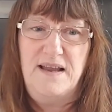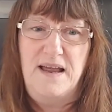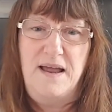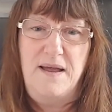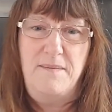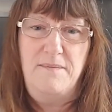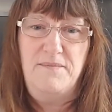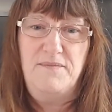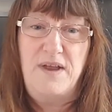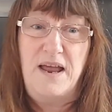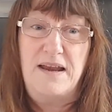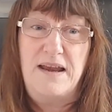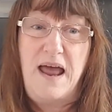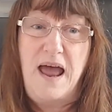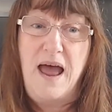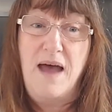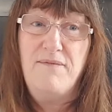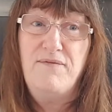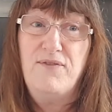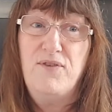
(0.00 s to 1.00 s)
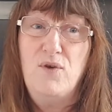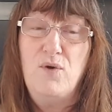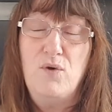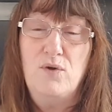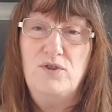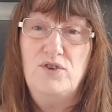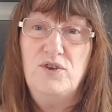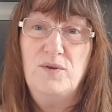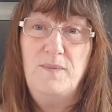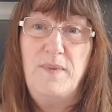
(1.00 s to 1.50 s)
And I have
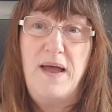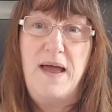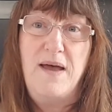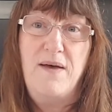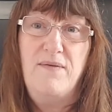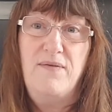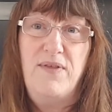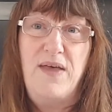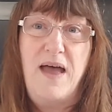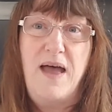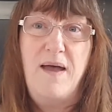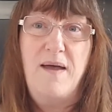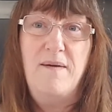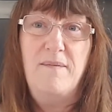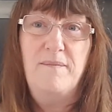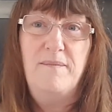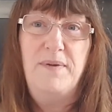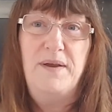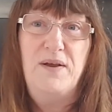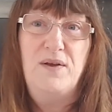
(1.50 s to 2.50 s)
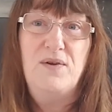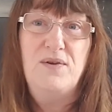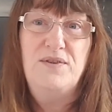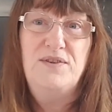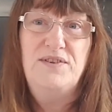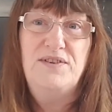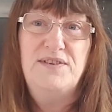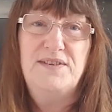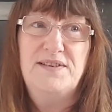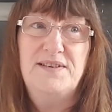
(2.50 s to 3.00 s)
thought about that
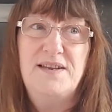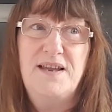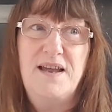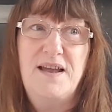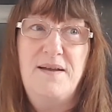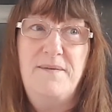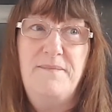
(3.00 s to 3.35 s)
because,